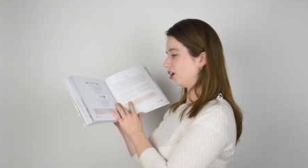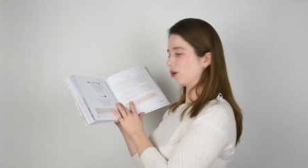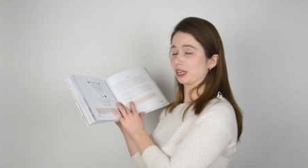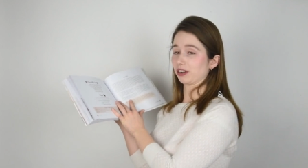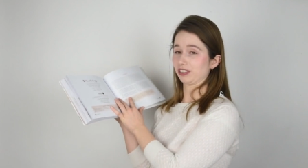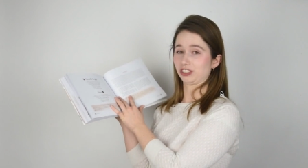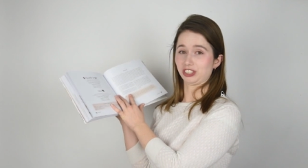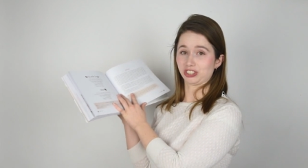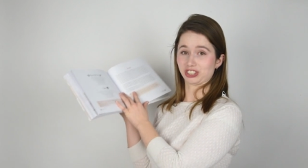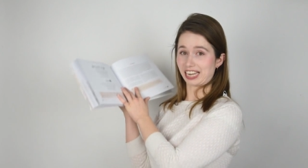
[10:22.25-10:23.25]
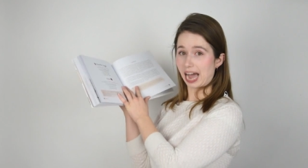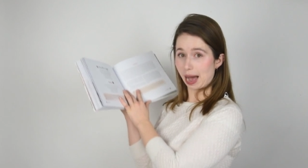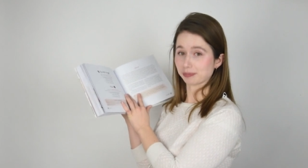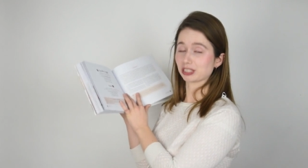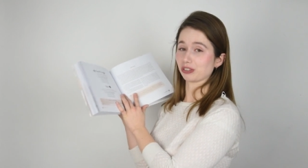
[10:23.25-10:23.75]
oh my gosh, she just like
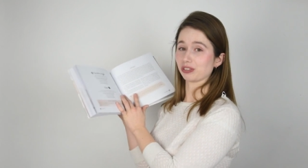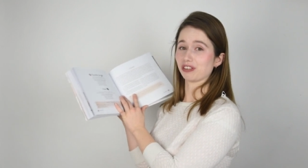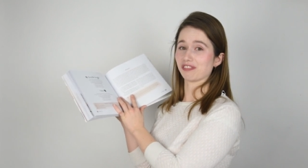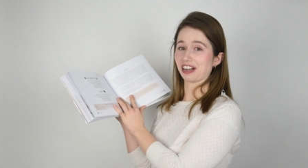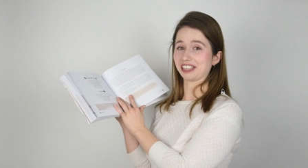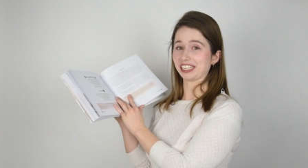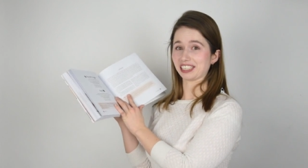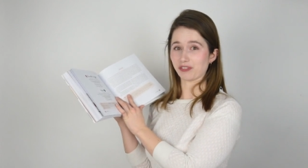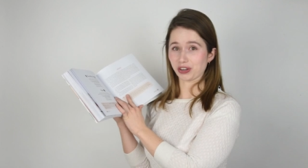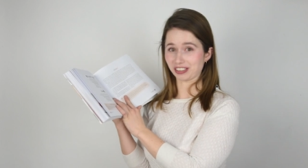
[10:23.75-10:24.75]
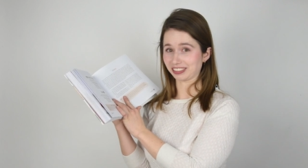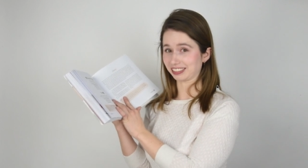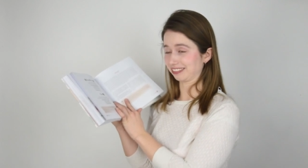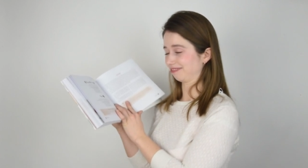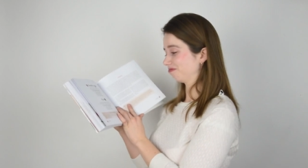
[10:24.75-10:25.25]
absolutely fell in love with
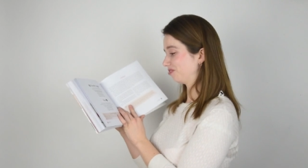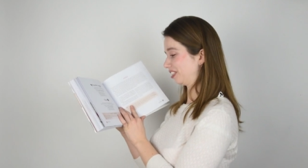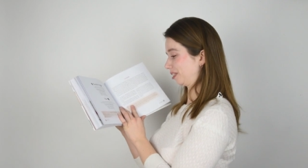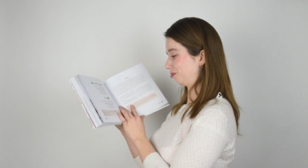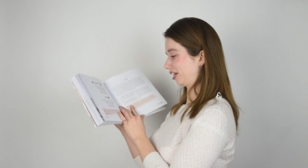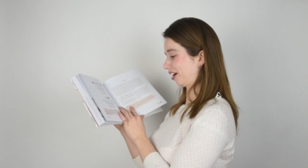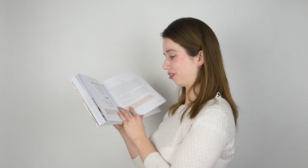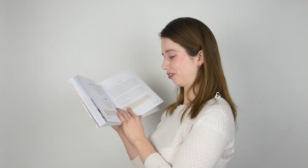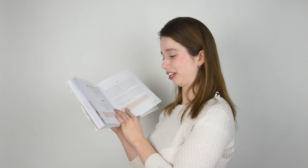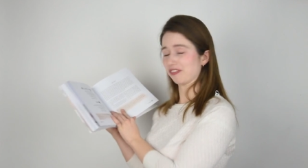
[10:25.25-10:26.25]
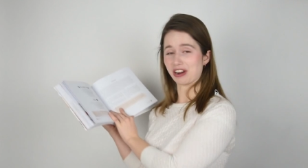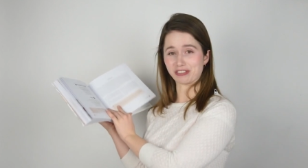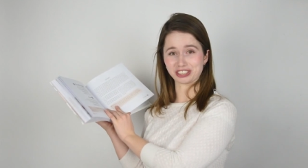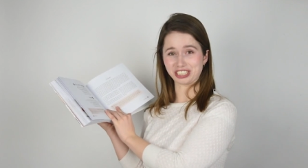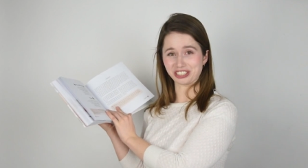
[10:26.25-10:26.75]
this this lipstick. I don't think I've
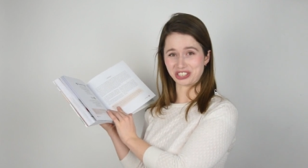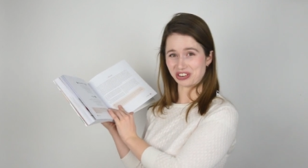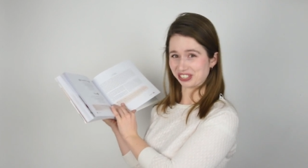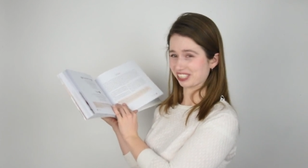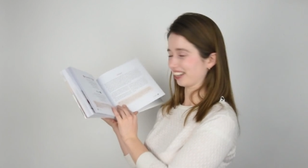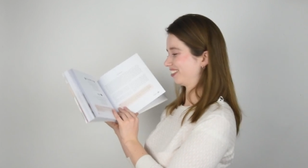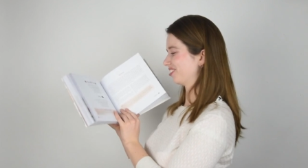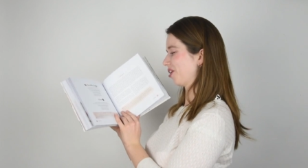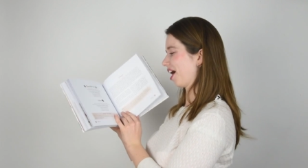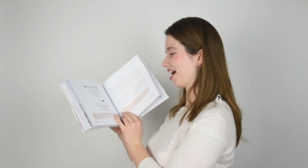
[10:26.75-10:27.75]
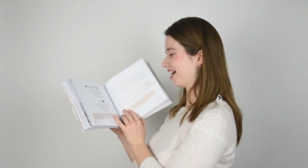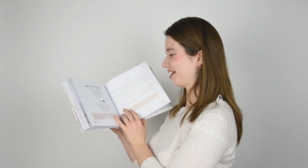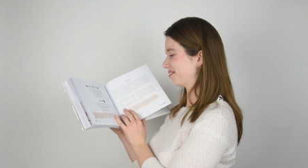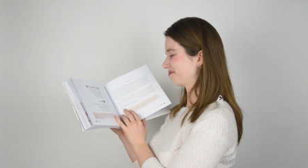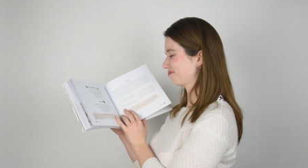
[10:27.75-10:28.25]
ever seen her so excited. So I
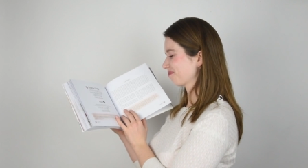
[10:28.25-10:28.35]
uh,